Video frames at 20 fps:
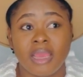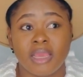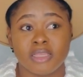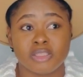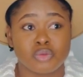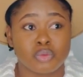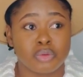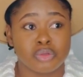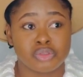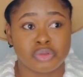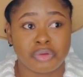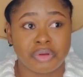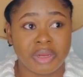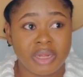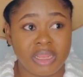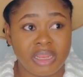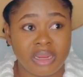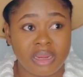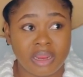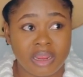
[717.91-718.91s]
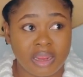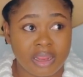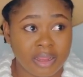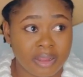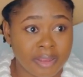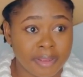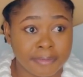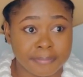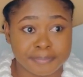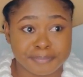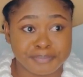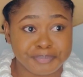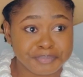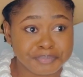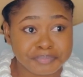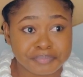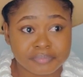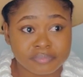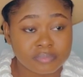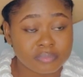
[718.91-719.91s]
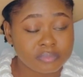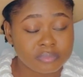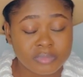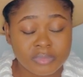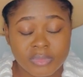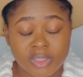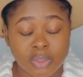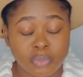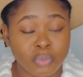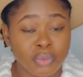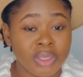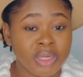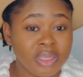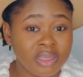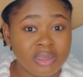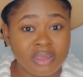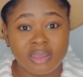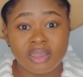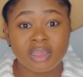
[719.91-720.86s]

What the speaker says: It was already the